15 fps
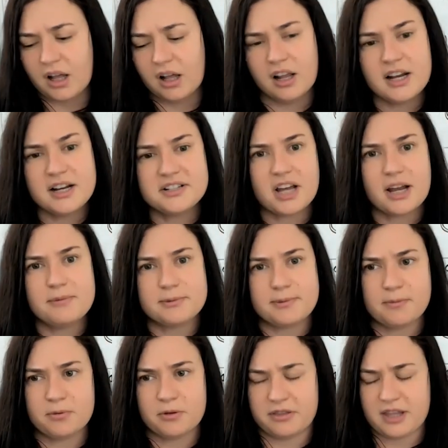A lot of times
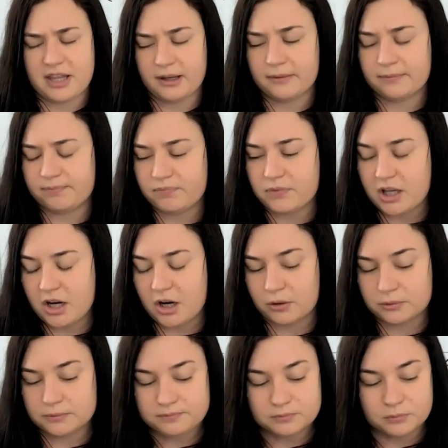people think, you
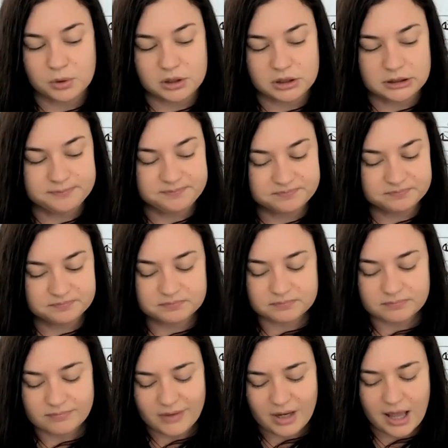know, well,
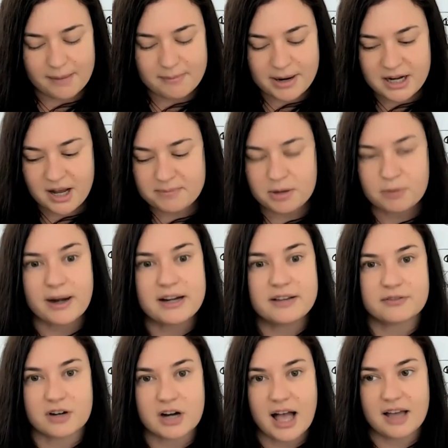I might not be ready
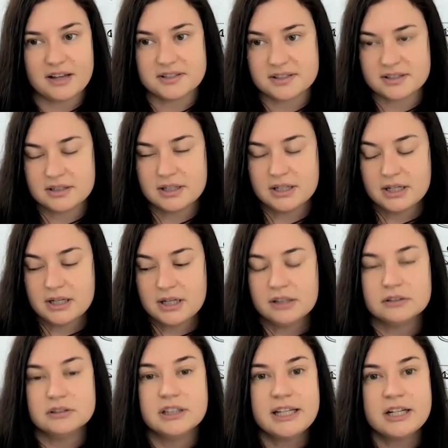for ads.
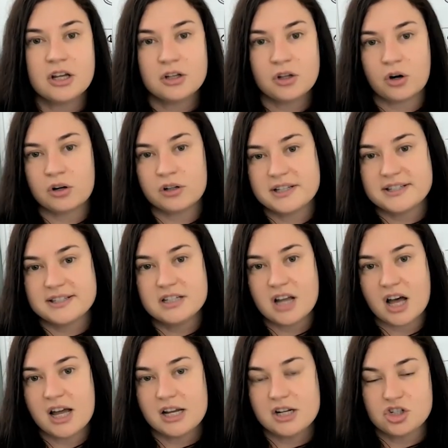Lean on Laurel is
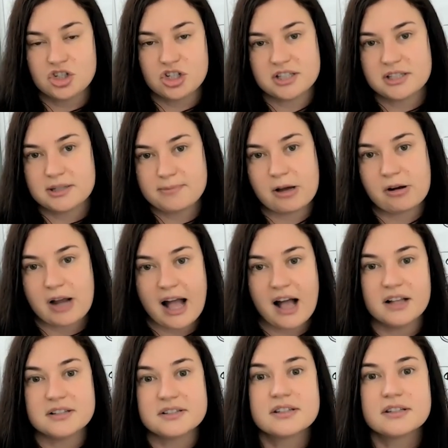not just about
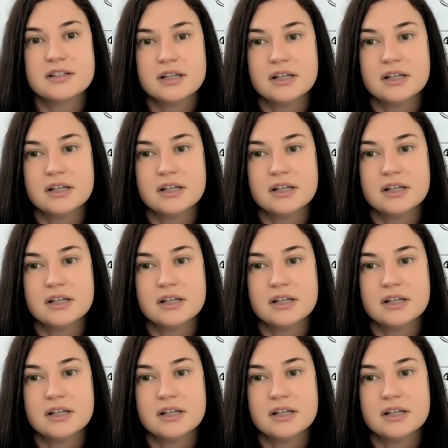ads.